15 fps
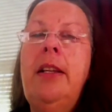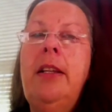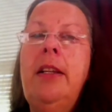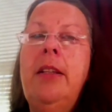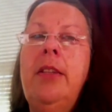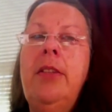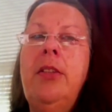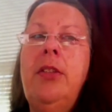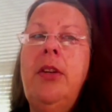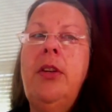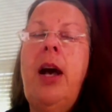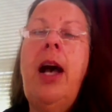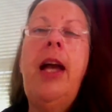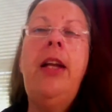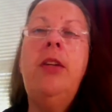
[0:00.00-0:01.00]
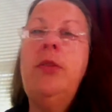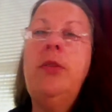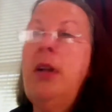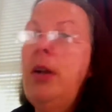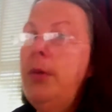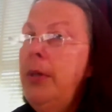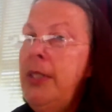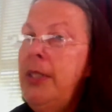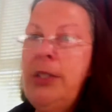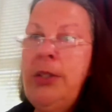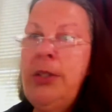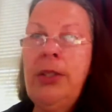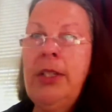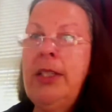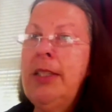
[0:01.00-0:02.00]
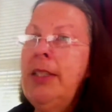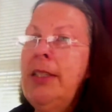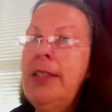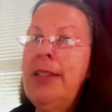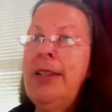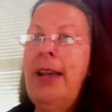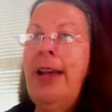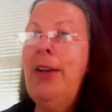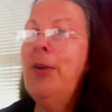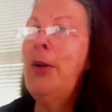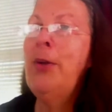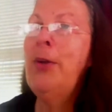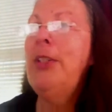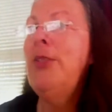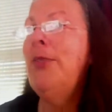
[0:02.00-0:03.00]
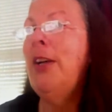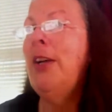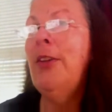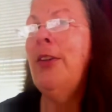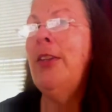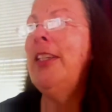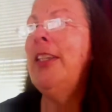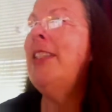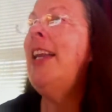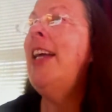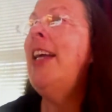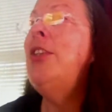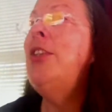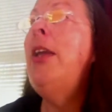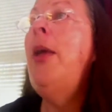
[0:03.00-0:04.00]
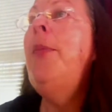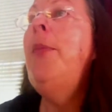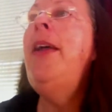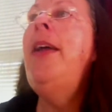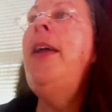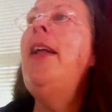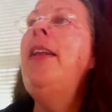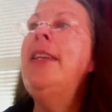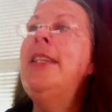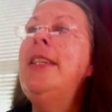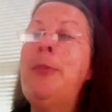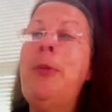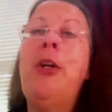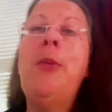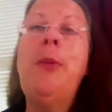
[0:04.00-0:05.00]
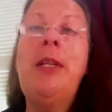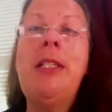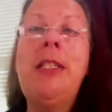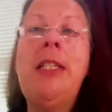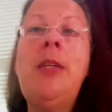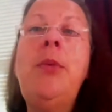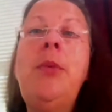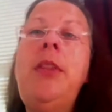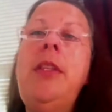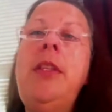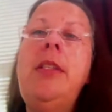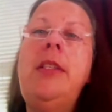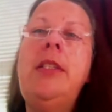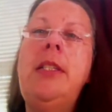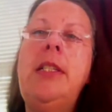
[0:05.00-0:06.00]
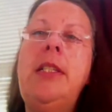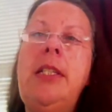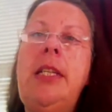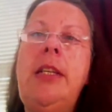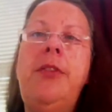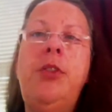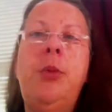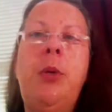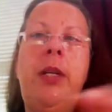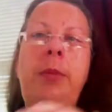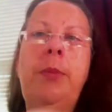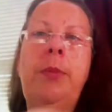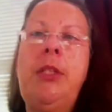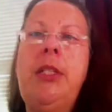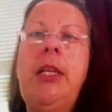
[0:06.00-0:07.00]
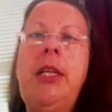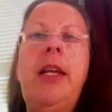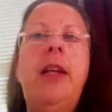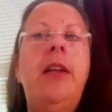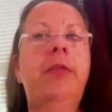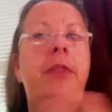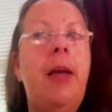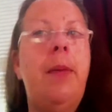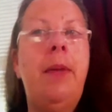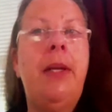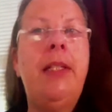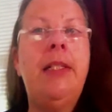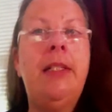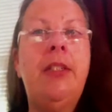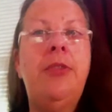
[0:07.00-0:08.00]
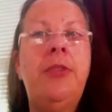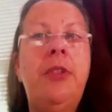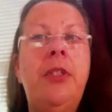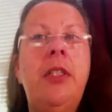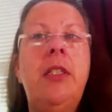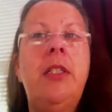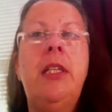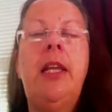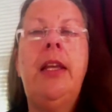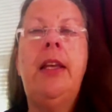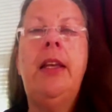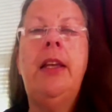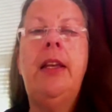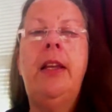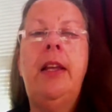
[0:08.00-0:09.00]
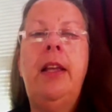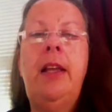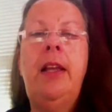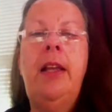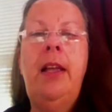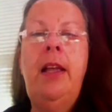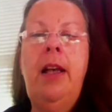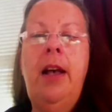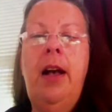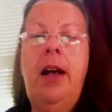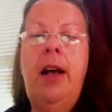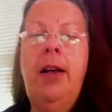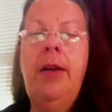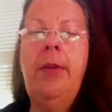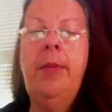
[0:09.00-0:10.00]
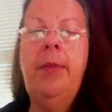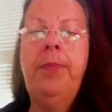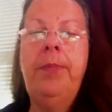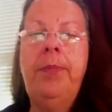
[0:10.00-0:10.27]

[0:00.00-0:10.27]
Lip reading: So I don't always do this. I don't always follow this. And actually, I plan on experimenting with this to see if 20%, if that makes a difference in the